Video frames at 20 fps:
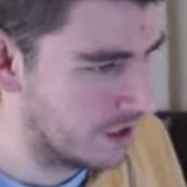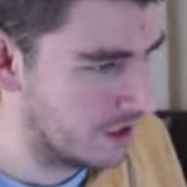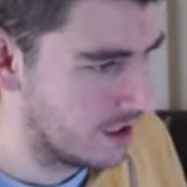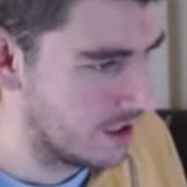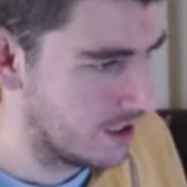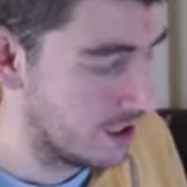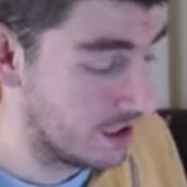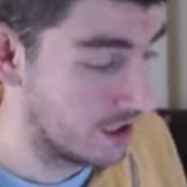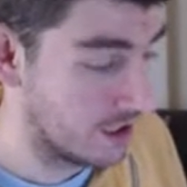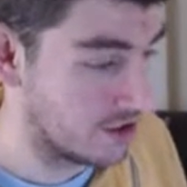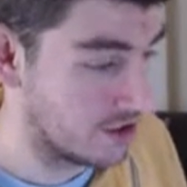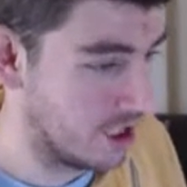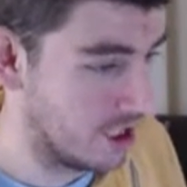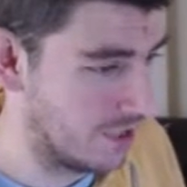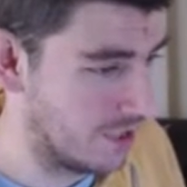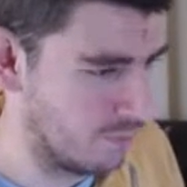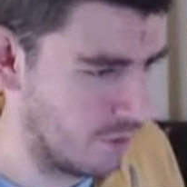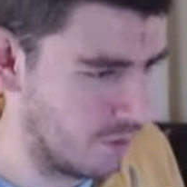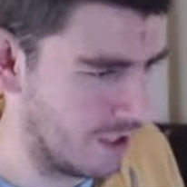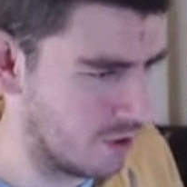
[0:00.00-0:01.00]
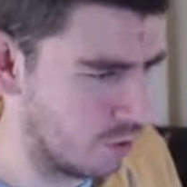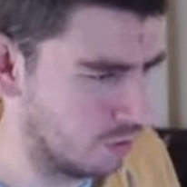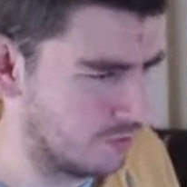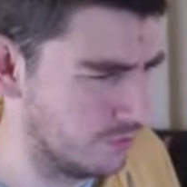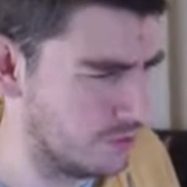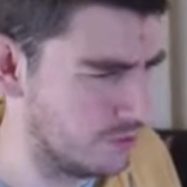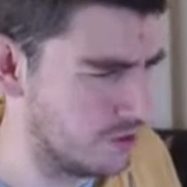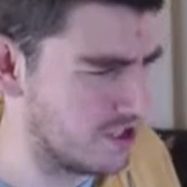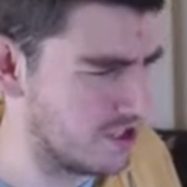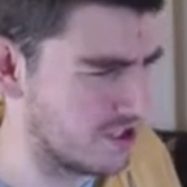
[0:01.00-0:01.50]
In a time where Call of
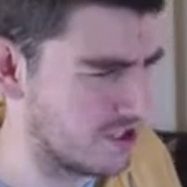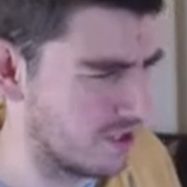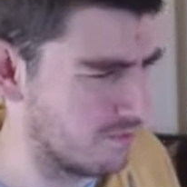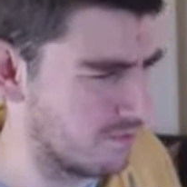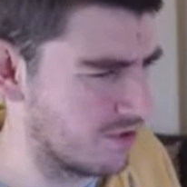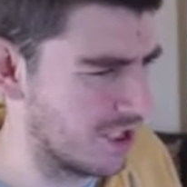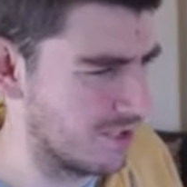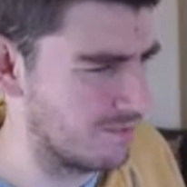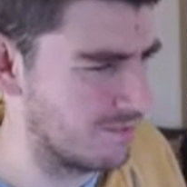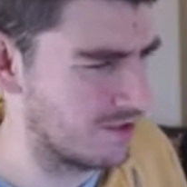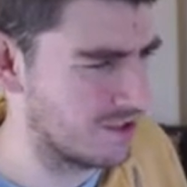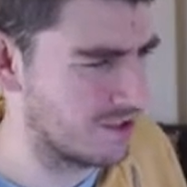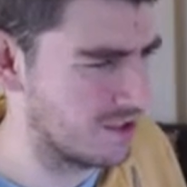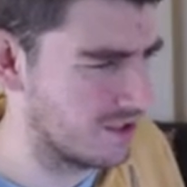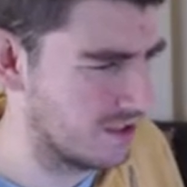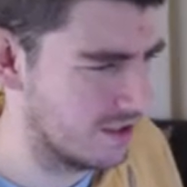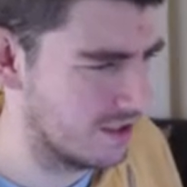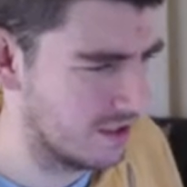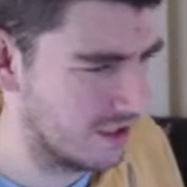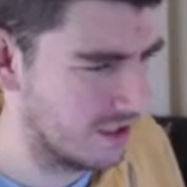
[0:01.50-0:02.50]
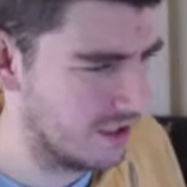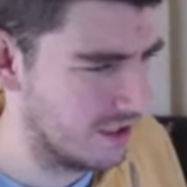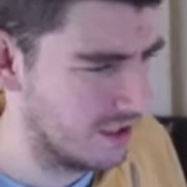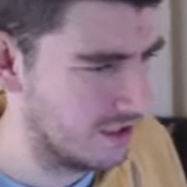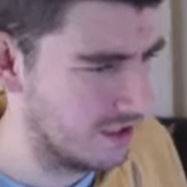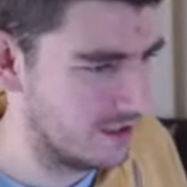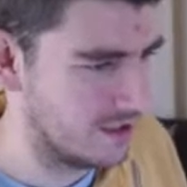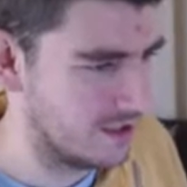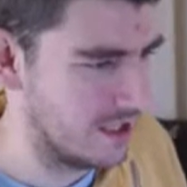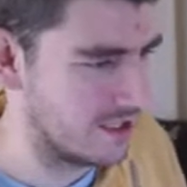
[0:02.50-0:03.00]
Duty sometimes
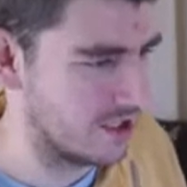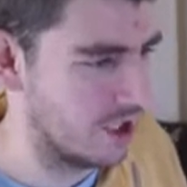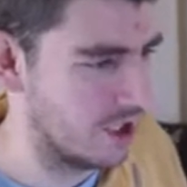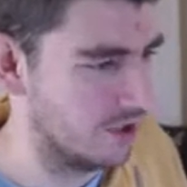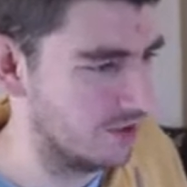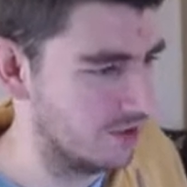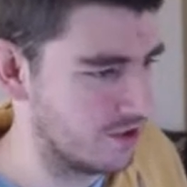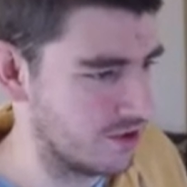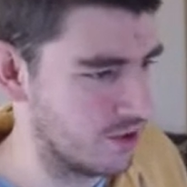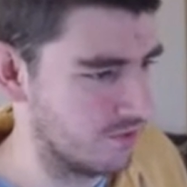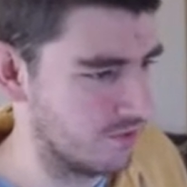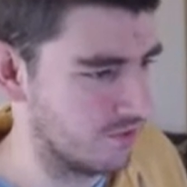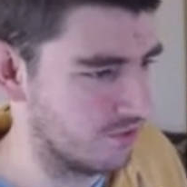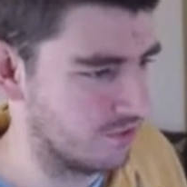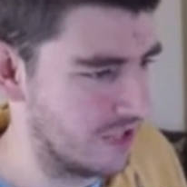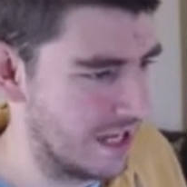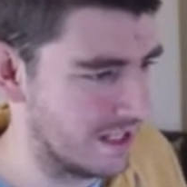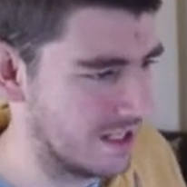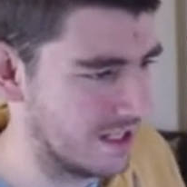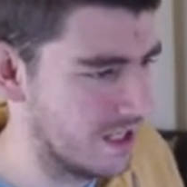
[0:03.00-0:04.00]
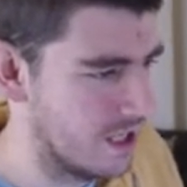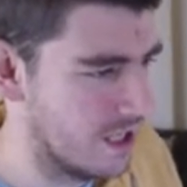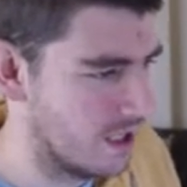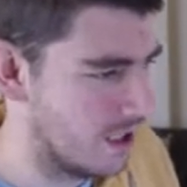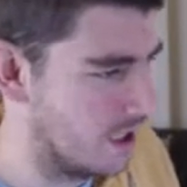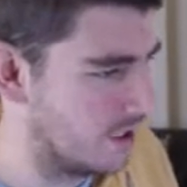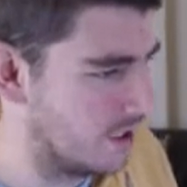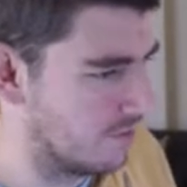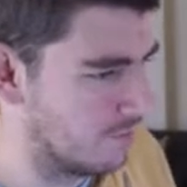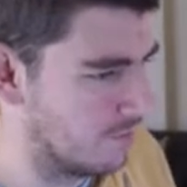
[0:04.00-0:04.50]
takes undeserved flack,
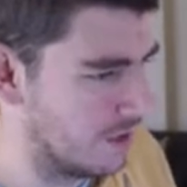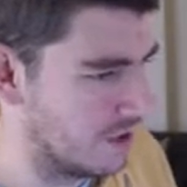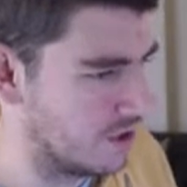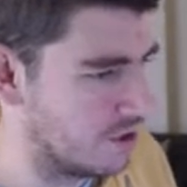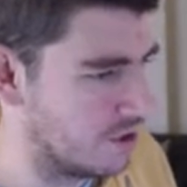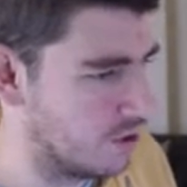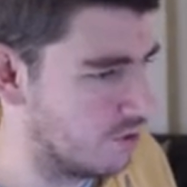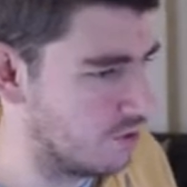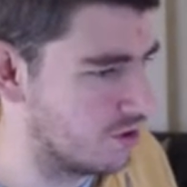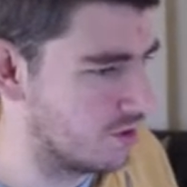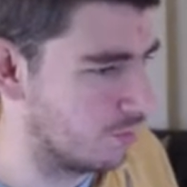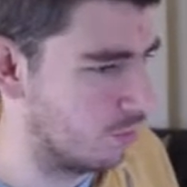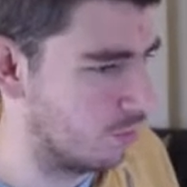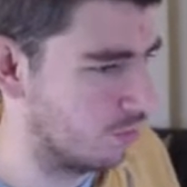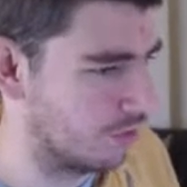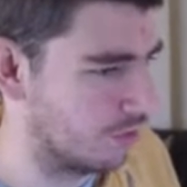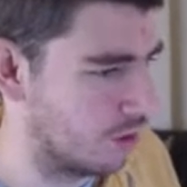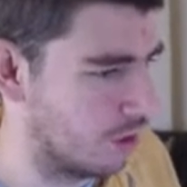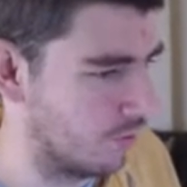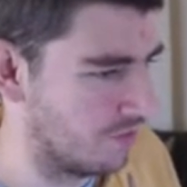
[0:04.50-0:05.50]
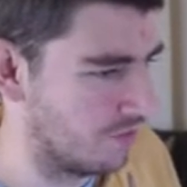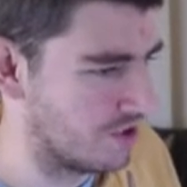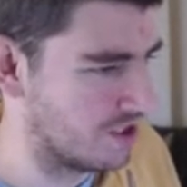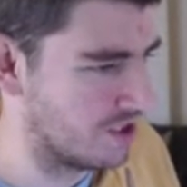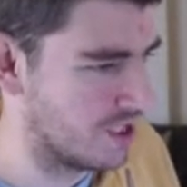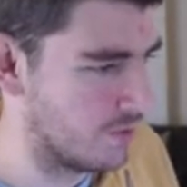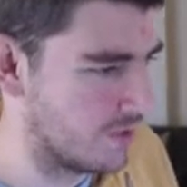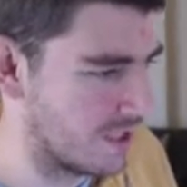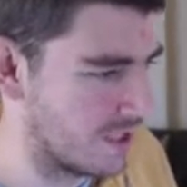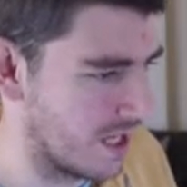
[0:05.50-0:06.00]
I have been a huge supporter of the
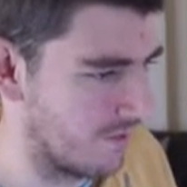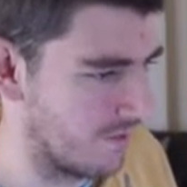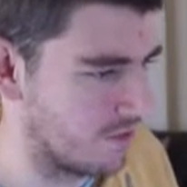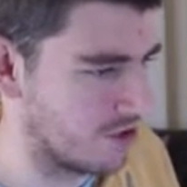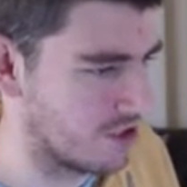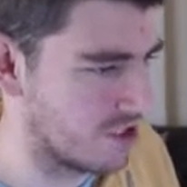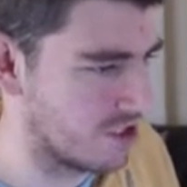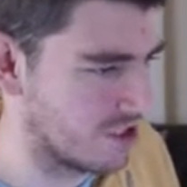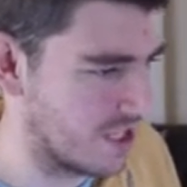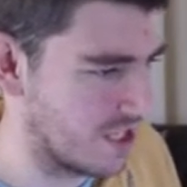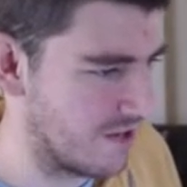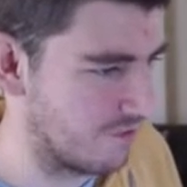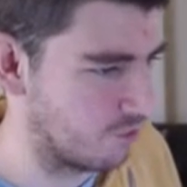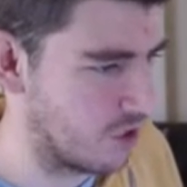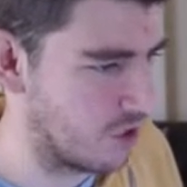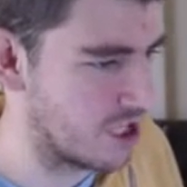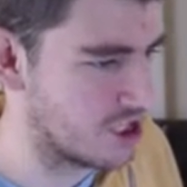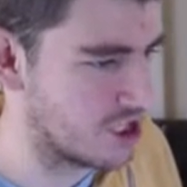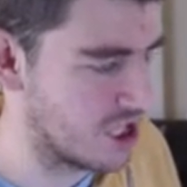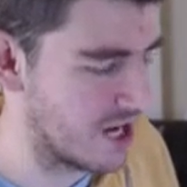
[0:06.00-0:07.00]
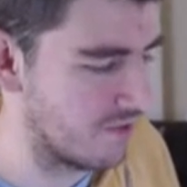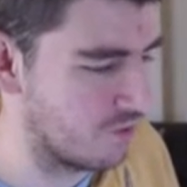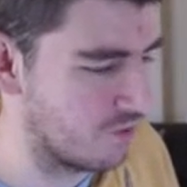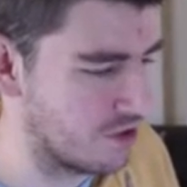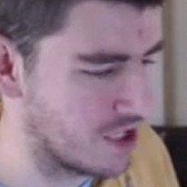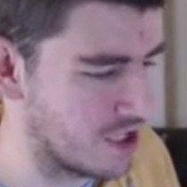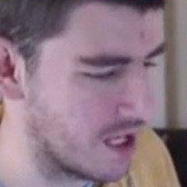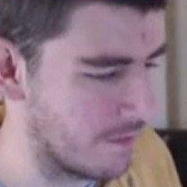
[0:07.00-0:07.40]
series' efforts to stay fresh every year.